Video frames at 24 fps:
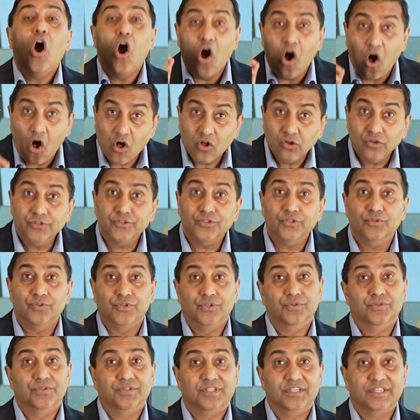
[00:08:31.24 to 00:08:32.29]
also
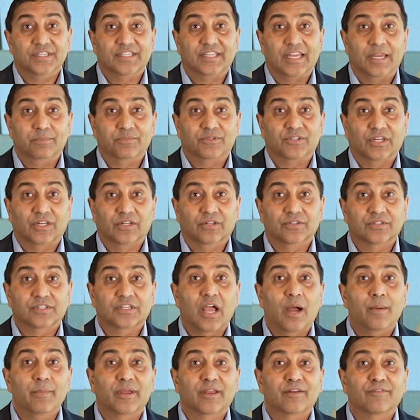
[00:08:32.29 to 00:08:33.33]
use these same signals
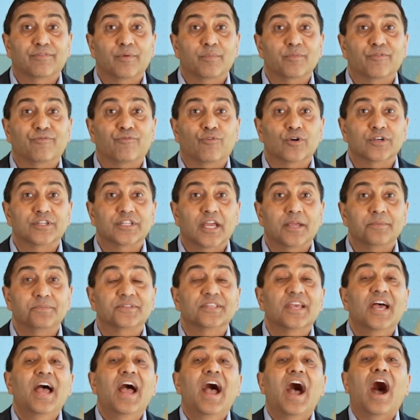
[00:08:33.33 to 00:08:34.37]
coming from the 4 types
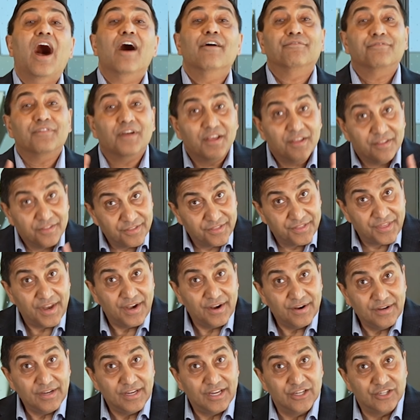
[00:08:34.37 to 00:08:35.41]
of
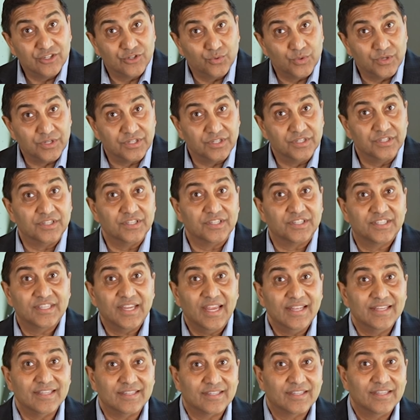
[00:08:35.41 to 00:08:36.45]
their intuition to
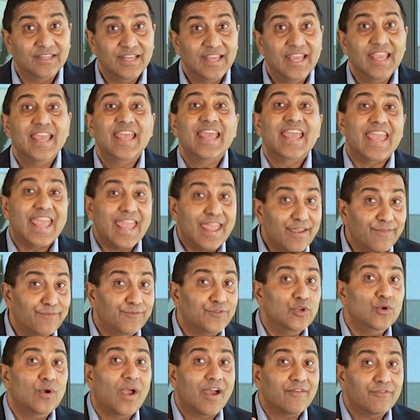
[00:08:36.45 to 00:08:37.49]
sense if
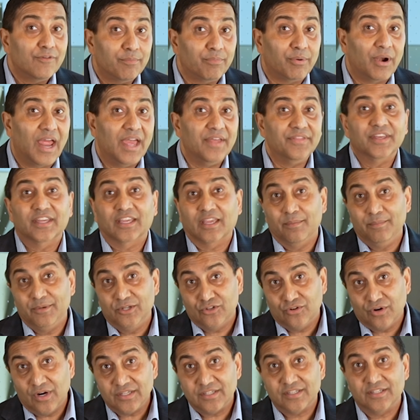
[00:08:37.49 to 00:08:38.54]
you have a brand that can be
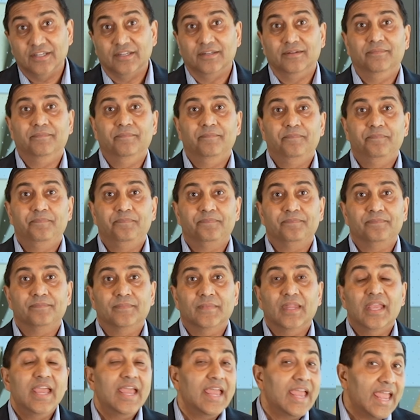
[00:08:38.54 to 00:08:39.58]
trusted.
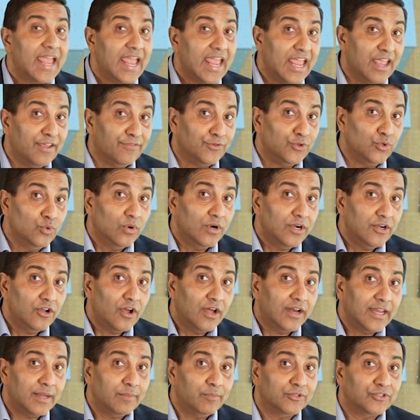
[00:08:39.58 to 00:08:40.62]
If you are
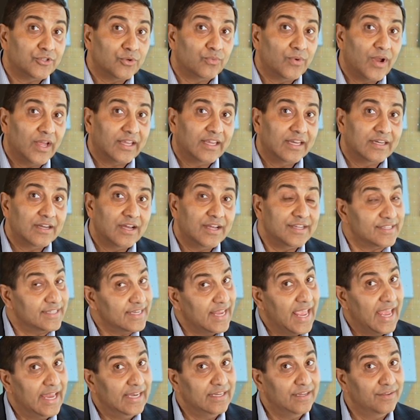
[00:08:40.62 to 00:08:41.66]
not able to recognize
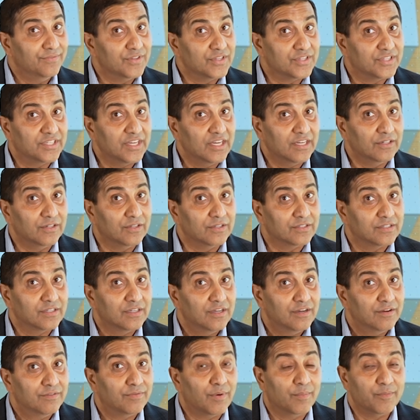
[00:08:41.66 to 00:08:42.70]
any of the signals
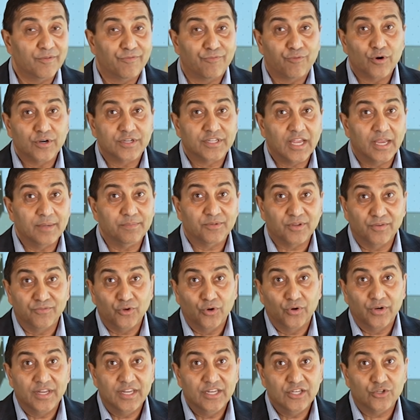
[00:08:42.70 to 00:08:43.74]
from the 4 types of
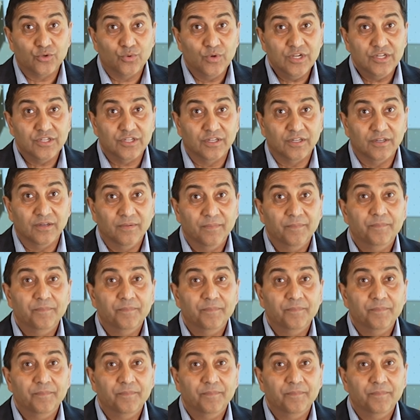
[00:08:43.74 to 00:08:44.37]
your intuition,